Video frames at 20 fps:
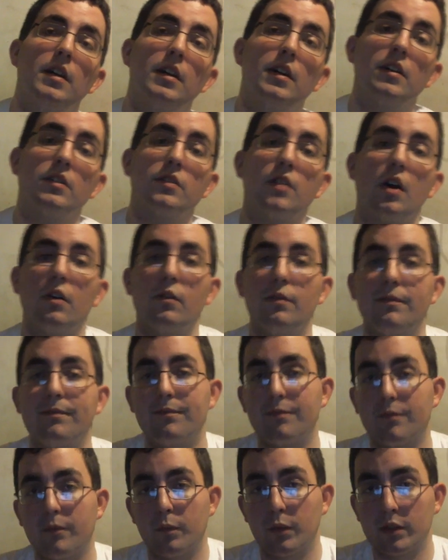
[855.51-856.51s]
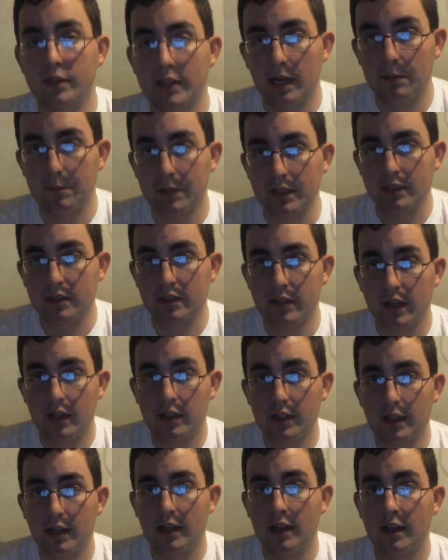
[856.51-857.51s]
So, with that being
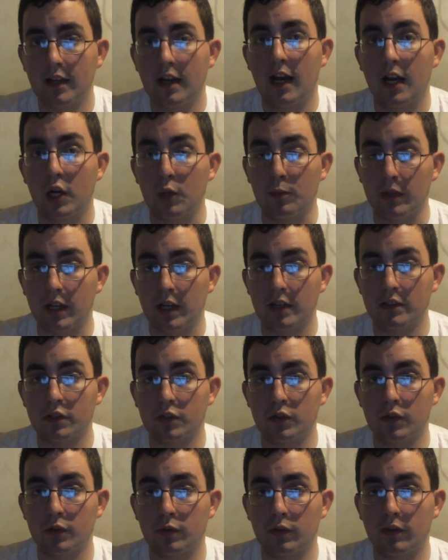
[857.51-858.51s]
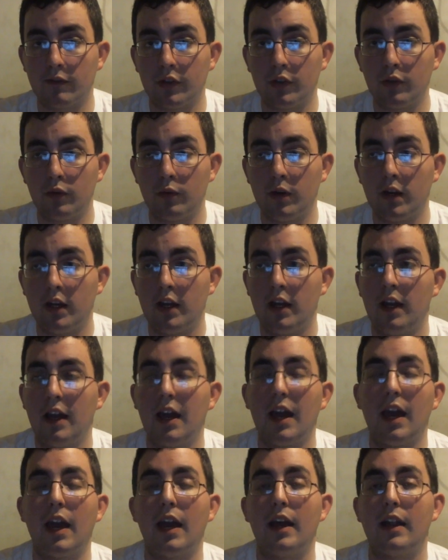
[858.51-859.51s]
said, I hope you guys enjoyed the review,
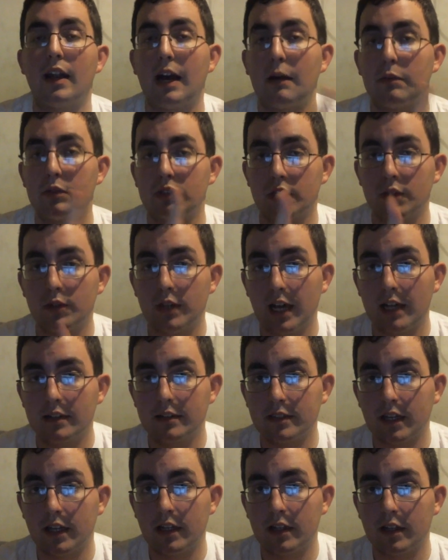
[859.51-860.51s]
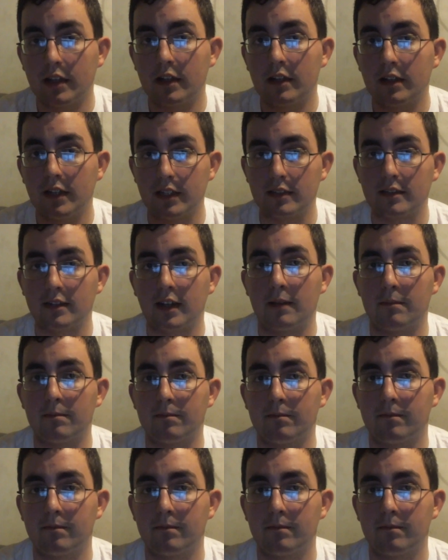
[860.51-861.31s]
and I will see you guys again next time.